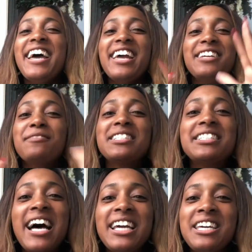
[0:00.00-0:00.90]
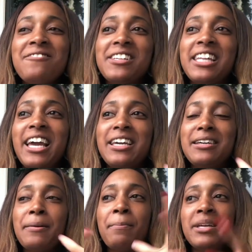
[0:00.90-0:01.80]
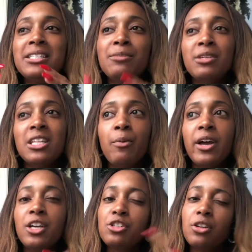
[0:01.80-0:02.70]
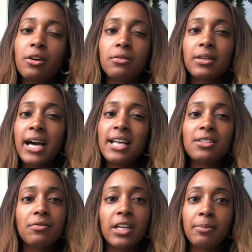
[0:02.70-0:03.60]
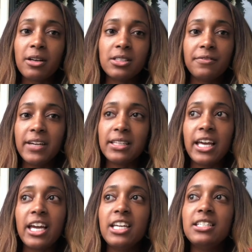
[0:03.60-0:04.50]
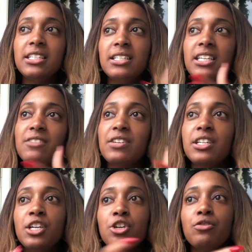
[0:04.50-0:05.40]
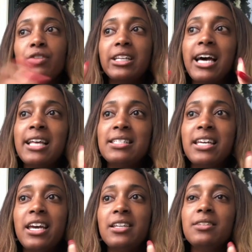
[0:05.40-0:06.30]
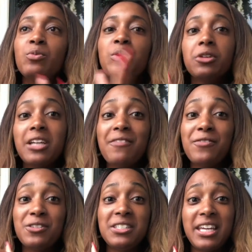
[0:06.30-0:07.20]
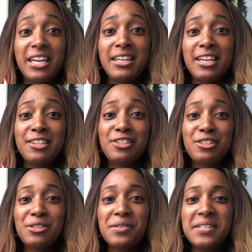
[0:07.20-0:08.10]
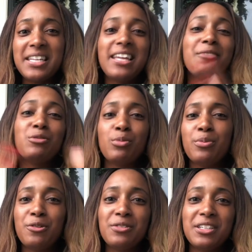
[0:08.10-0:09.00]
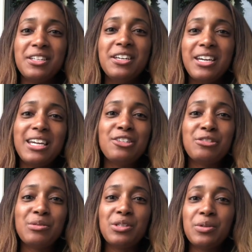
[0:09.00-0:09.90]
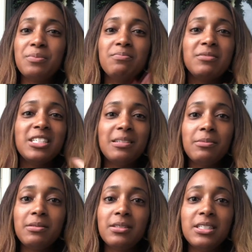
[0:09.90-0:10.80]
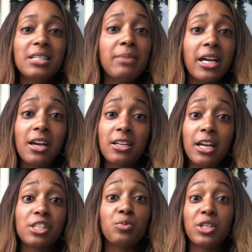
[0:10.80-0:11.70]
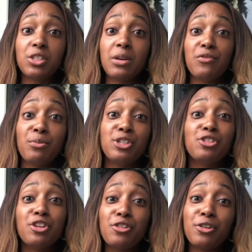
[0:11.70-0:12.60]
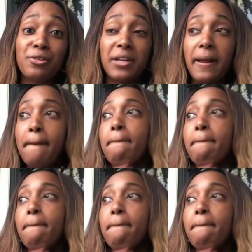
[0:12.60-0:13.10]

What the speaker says: And it was not even like meant to be that way, because you go, guys don't think about stuff like that. He didn't even realize that we went on our first date in June and that he was proposing in June too. Didn't make a connection whatsoever, but you know your girl did.